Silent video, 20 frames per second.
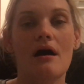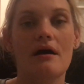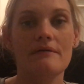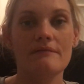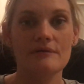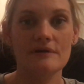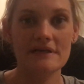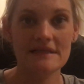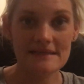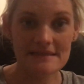
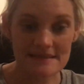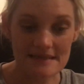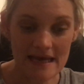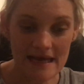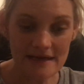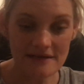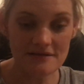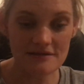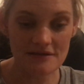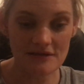I'm going to
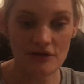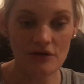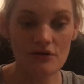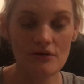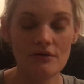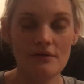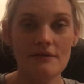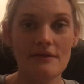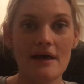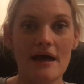say to
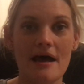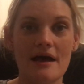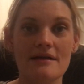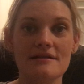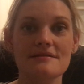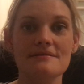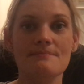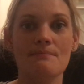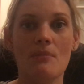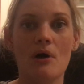you
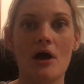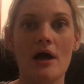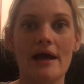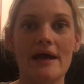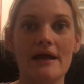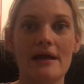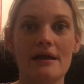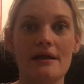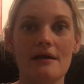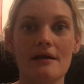that
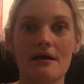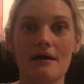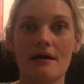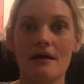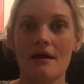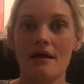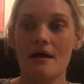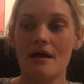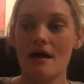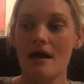my
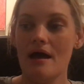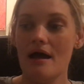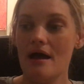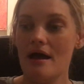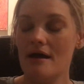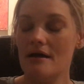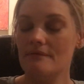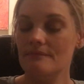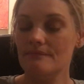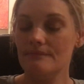
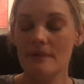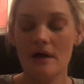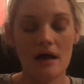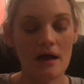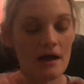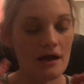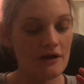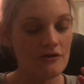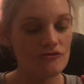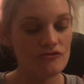
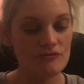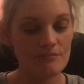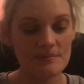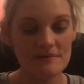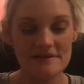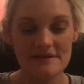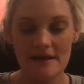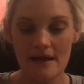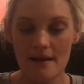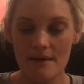
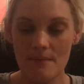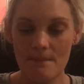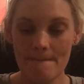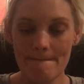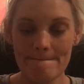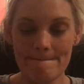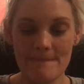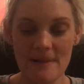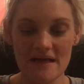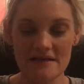100%
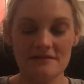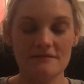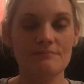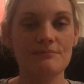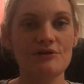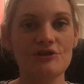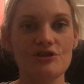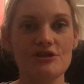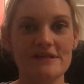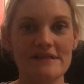best
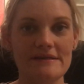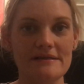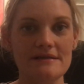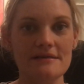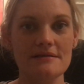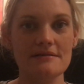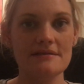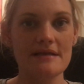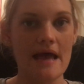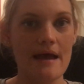
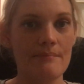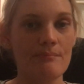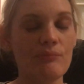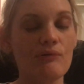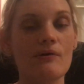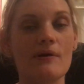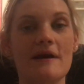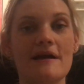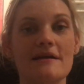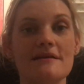wishes and
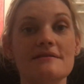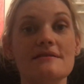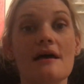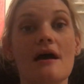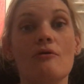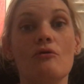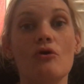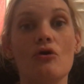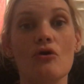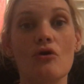prayers
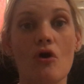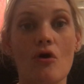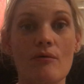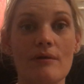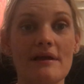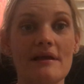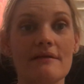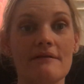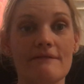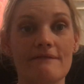are
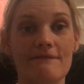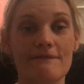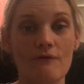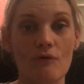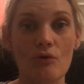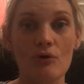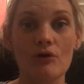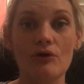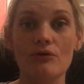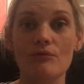going
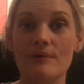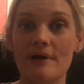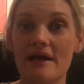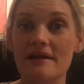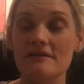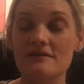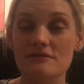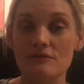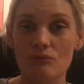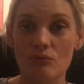for you
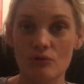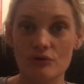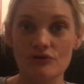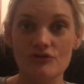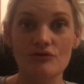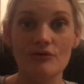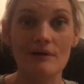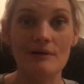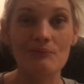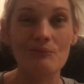and
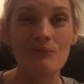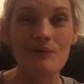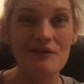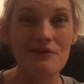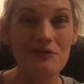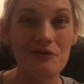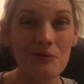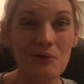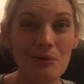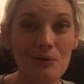towards you and
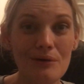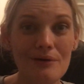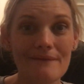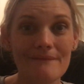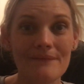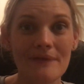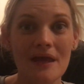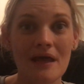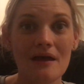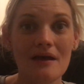with you.
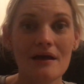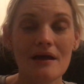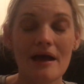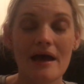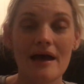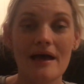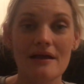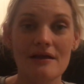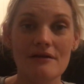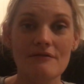
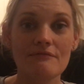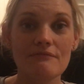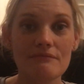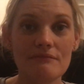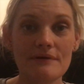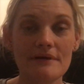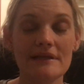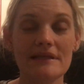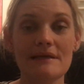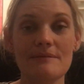And I
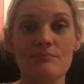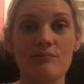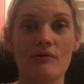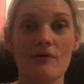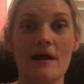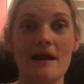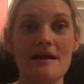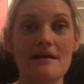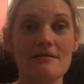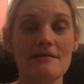really
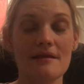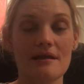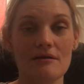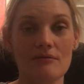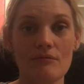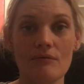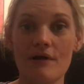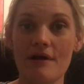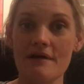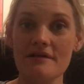pray that
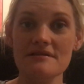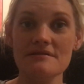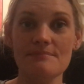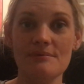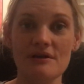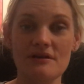it works,